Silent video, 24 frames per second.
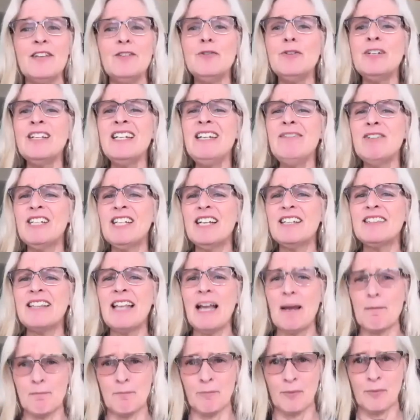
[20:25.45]
you can even get
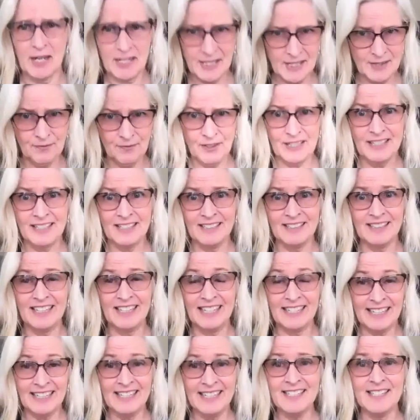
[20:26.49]
that breastfeeding,
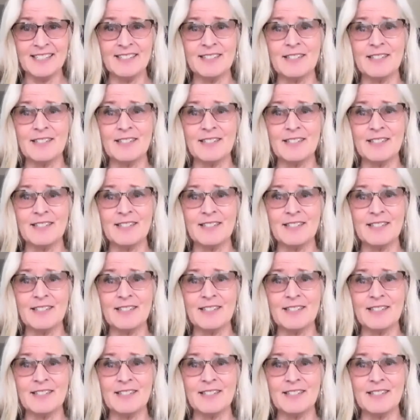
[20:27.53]
ladies.